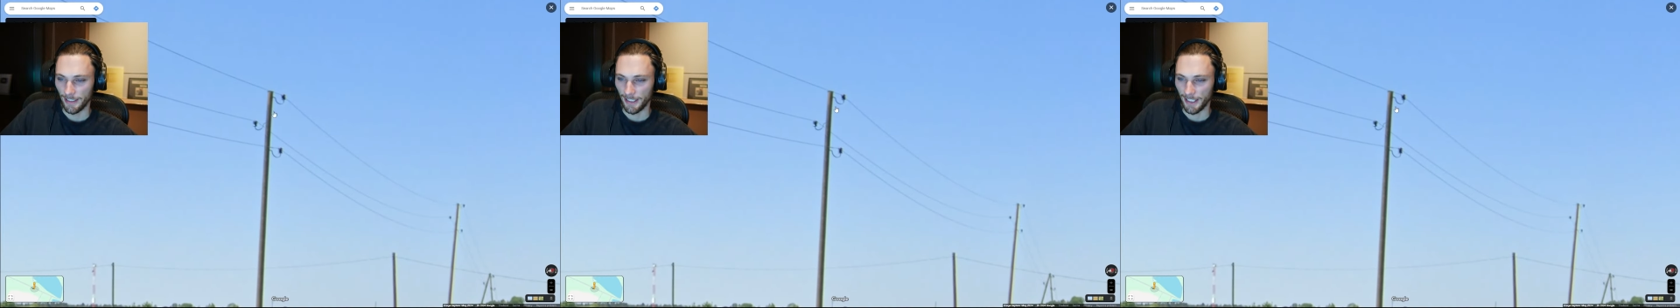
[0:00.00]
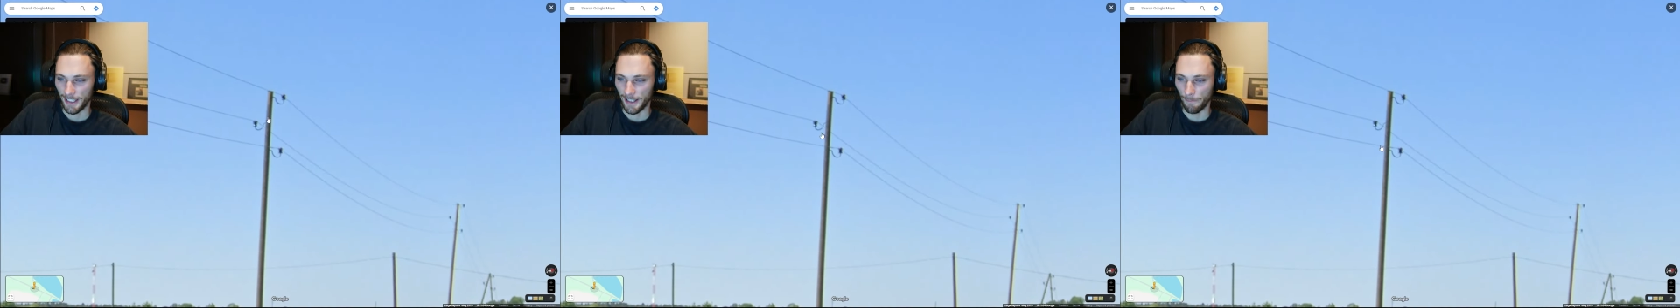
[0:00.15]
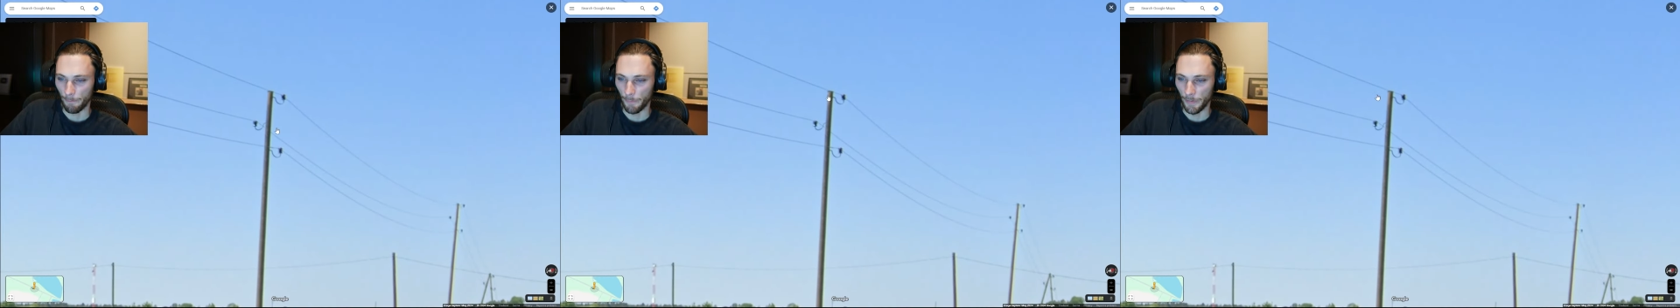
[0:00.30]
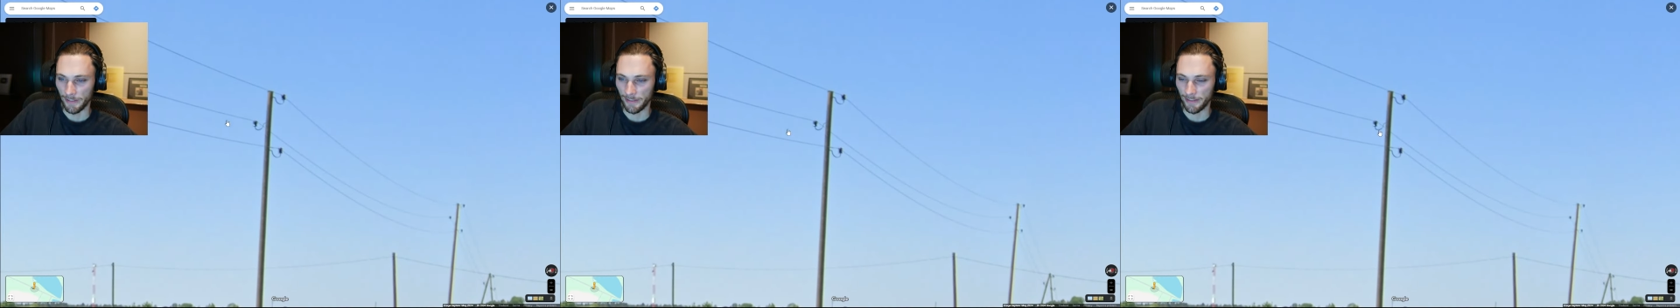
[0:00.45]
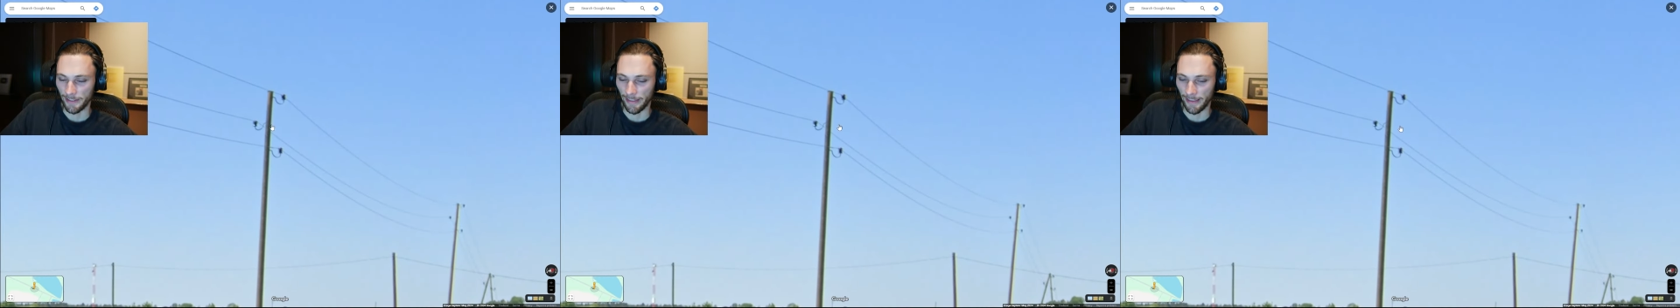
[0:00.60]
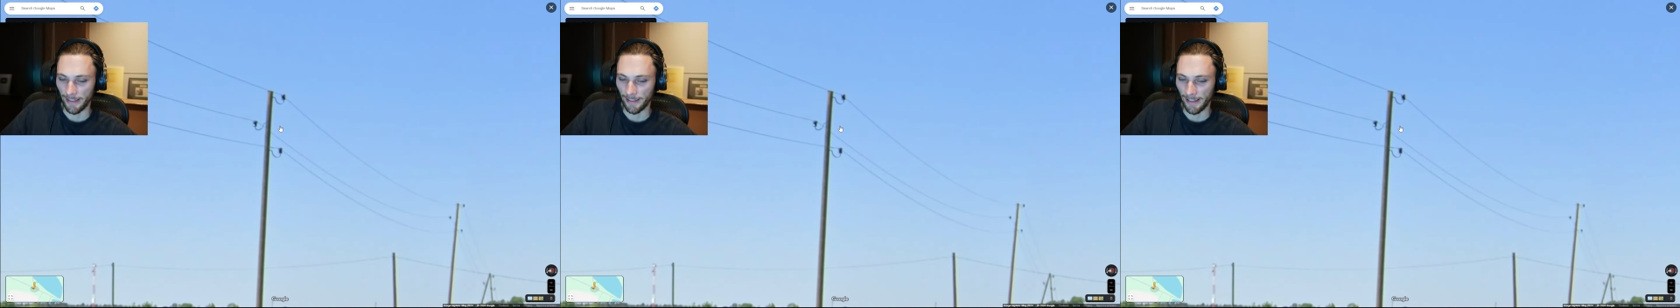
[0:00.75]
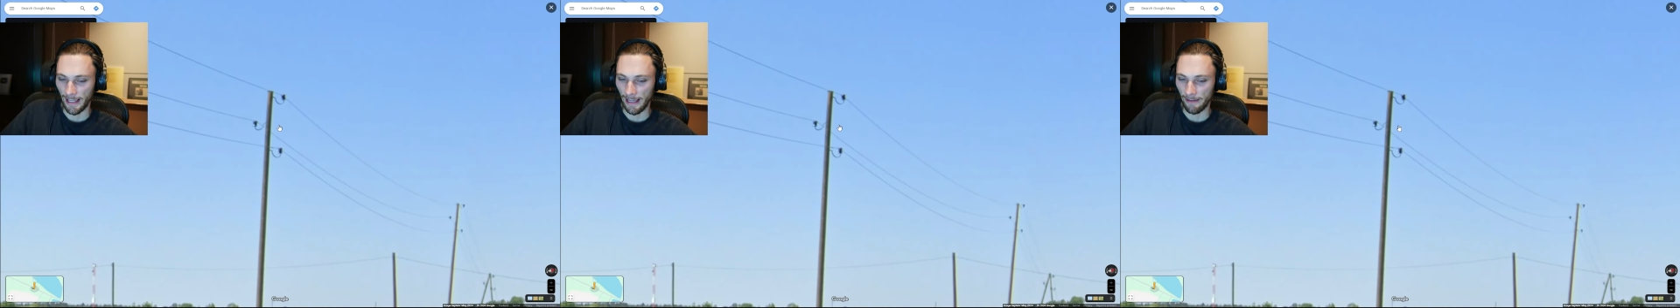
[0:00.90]
missed the
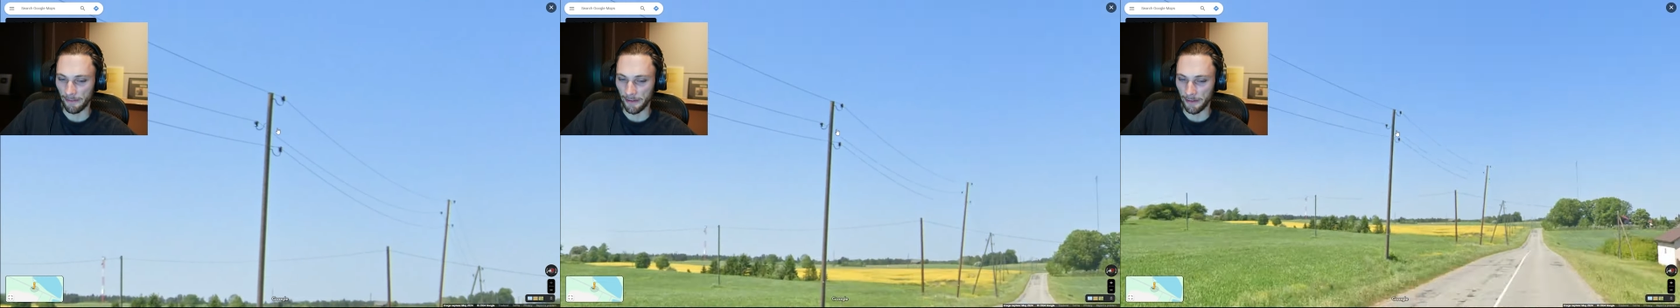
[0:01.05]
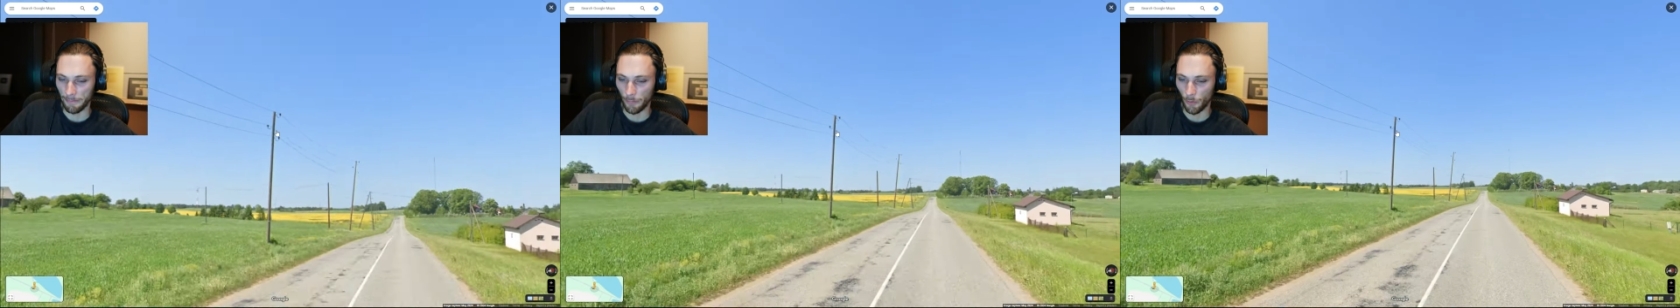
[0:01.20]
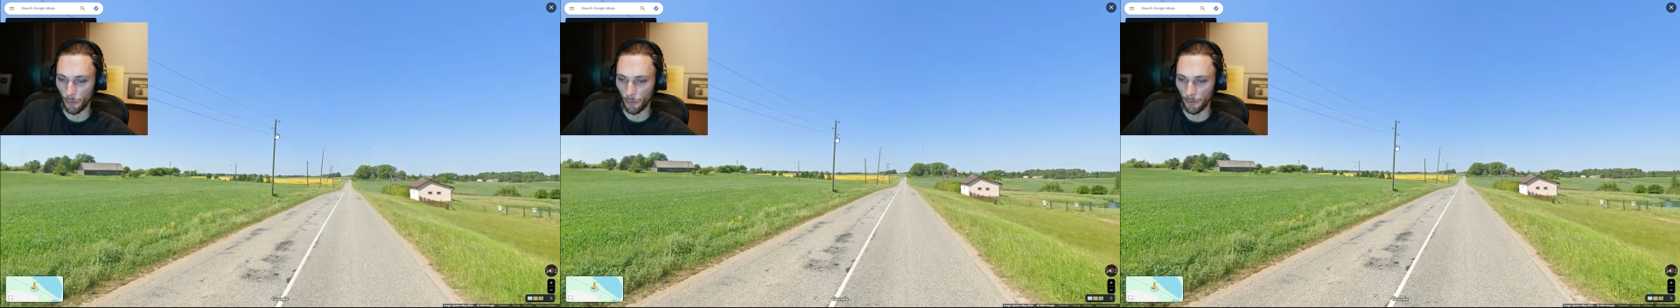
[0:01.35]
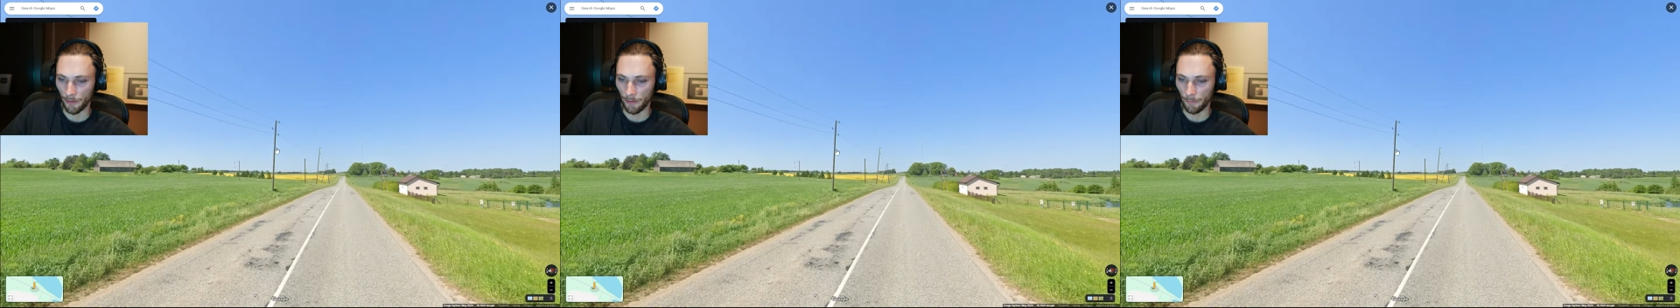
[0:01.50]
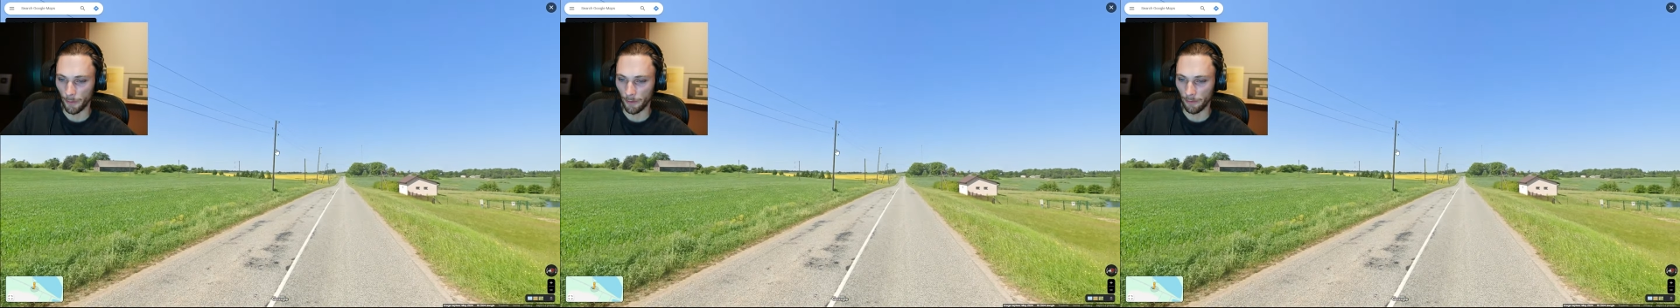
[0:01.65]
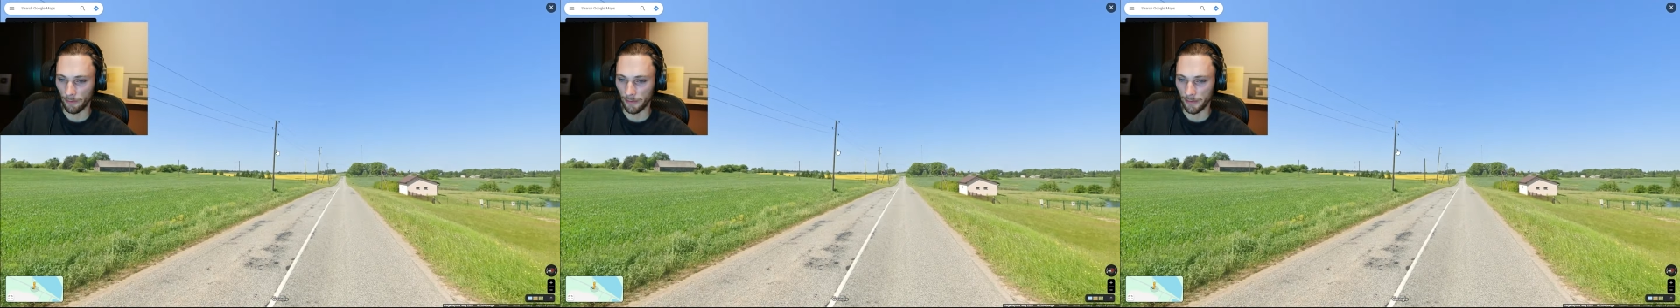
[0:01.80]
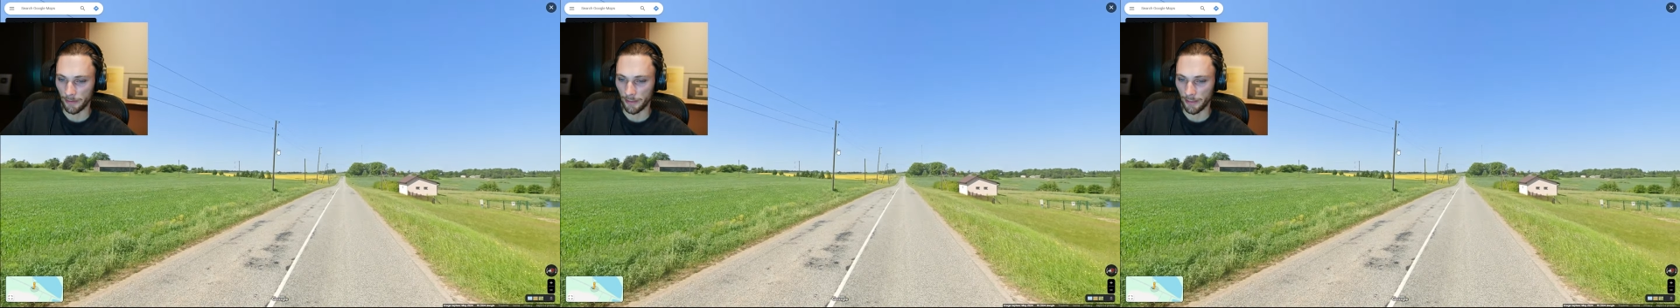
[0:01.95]
Latvian pole in the middle of
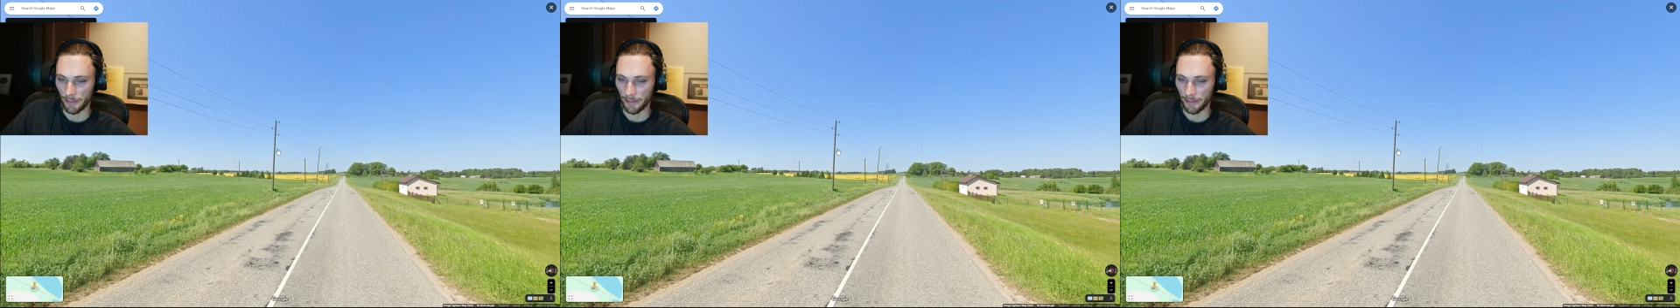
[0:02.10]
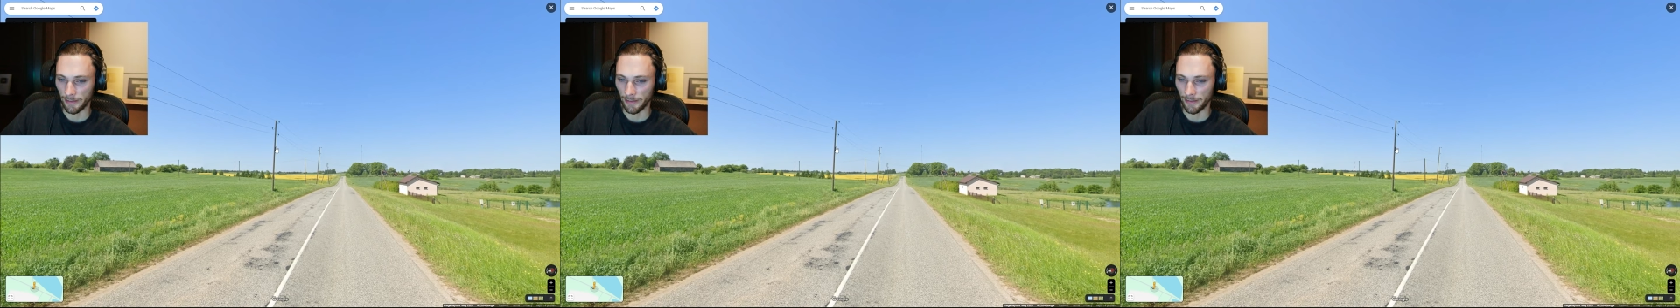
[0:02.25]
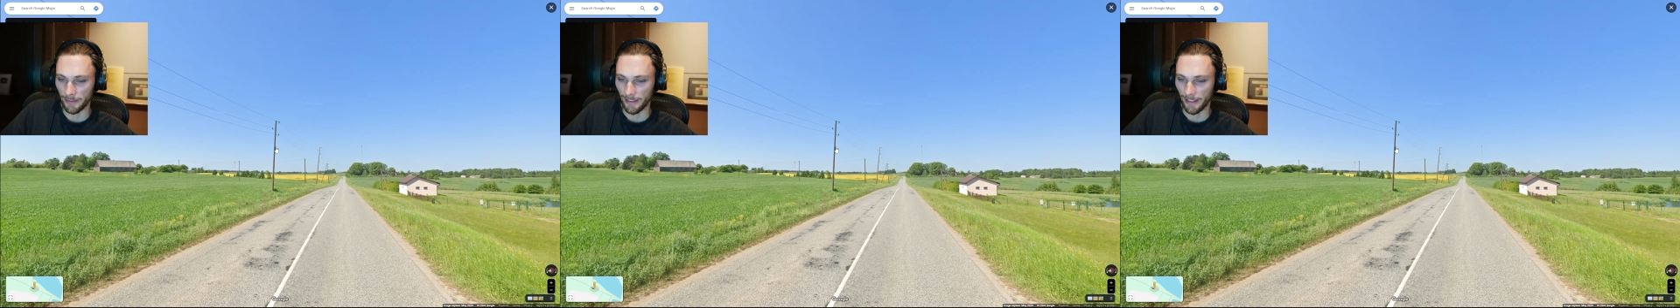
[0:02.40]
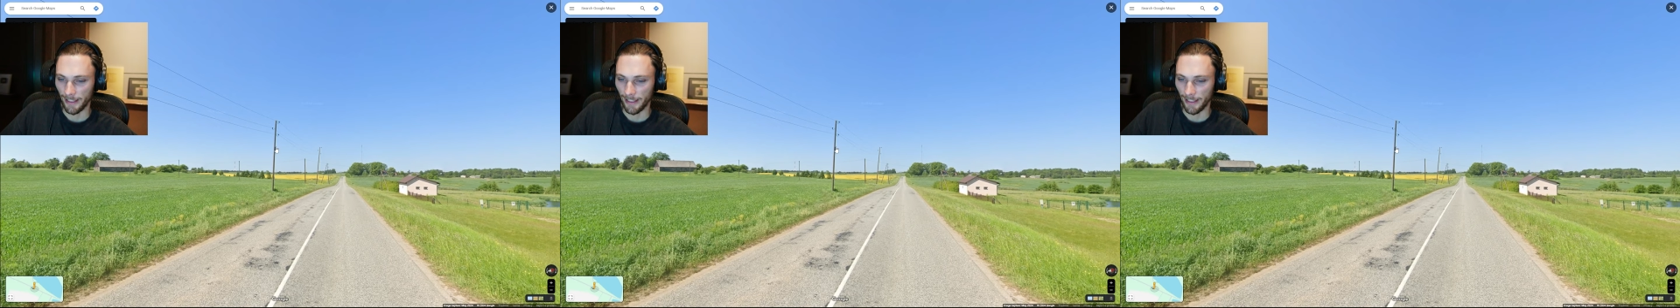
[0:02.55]
the screen.